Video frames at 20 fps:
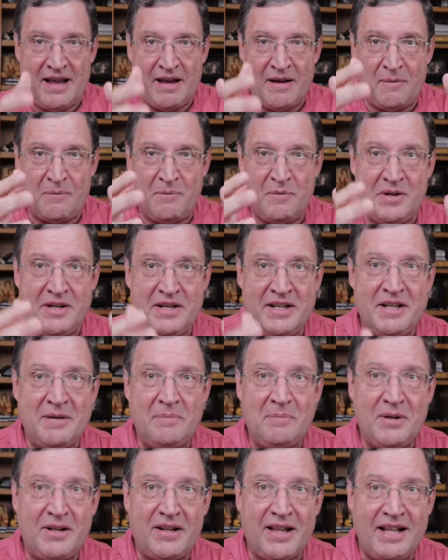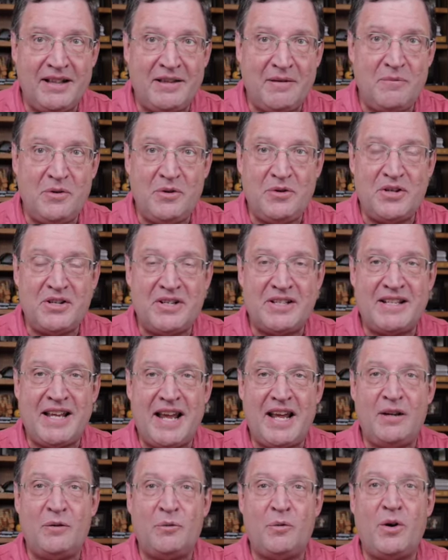manipulate the music
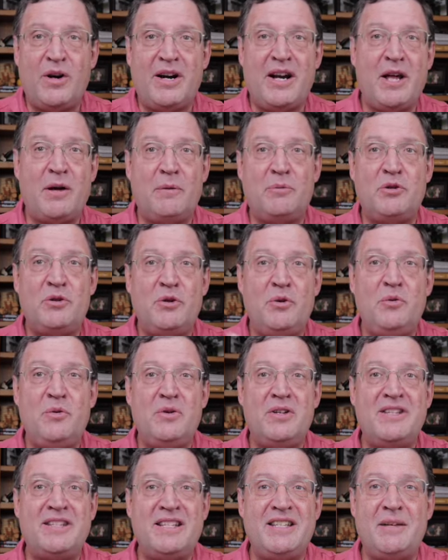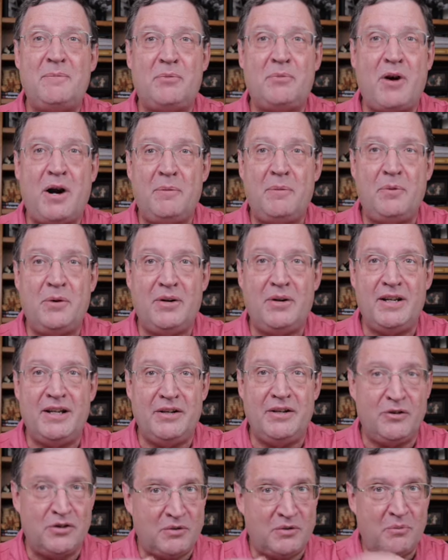stand where it helps you to sit properly.
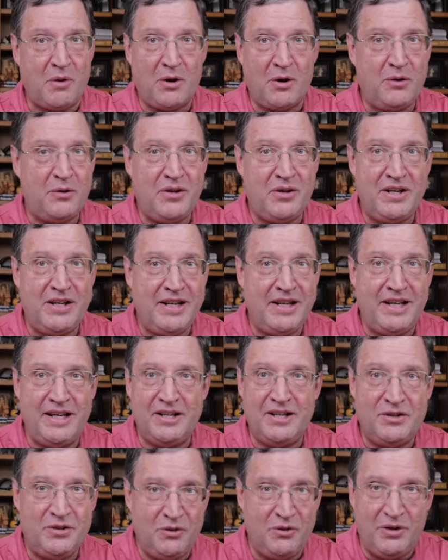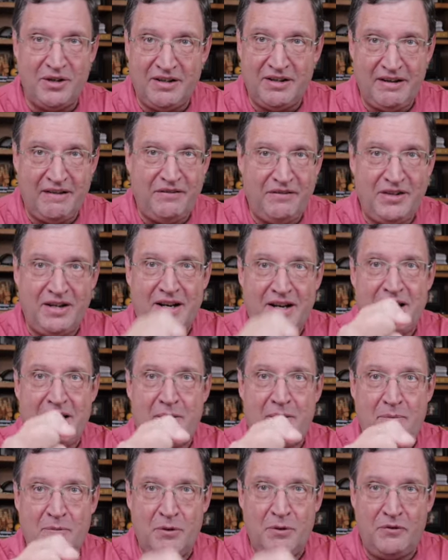You're smarter than it is. You can lift it
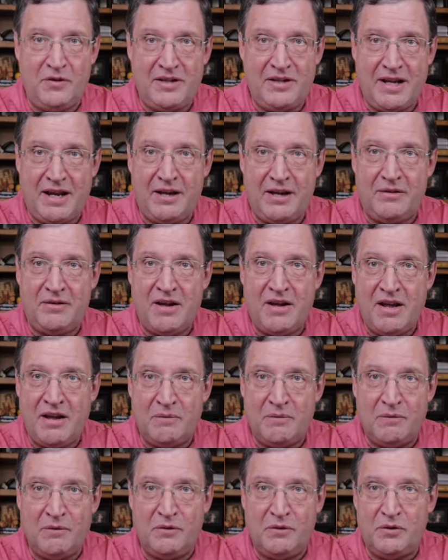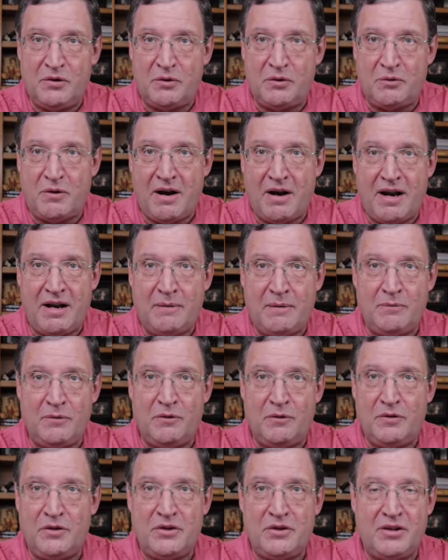up, move it down, move it to the right,
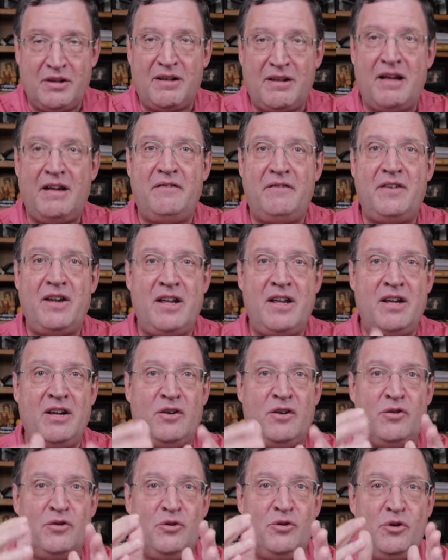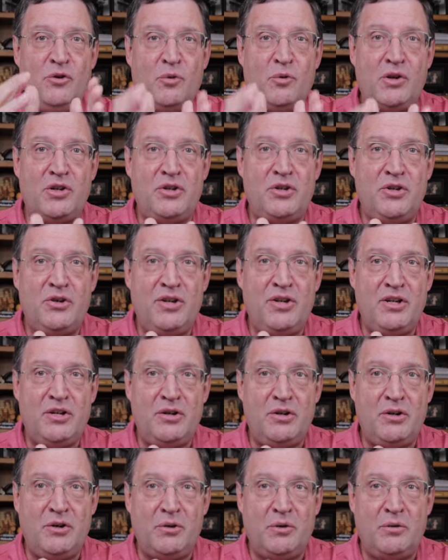move it to the left. Do what you need to
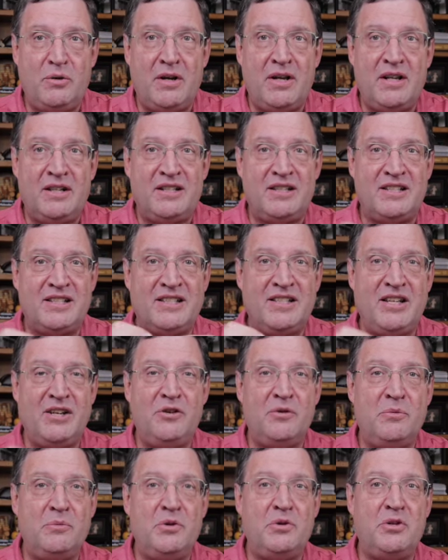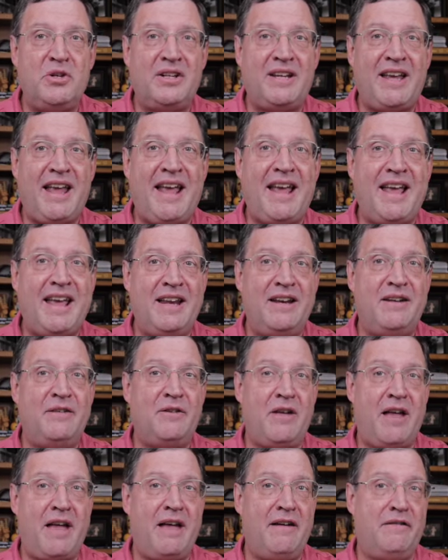do to see your music
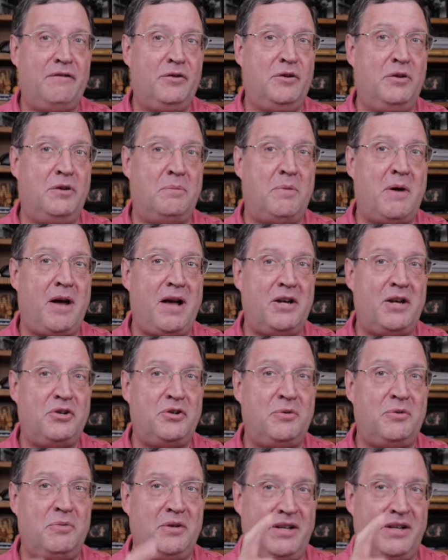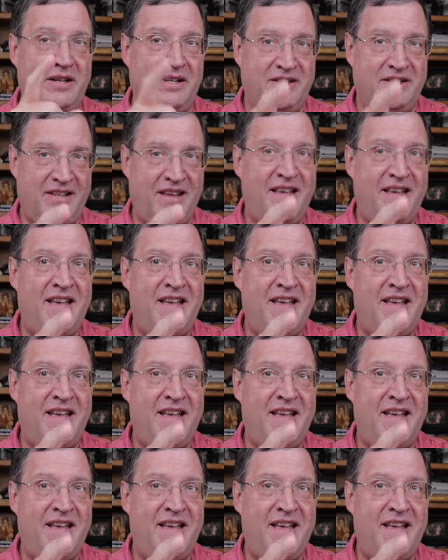and have good posture, because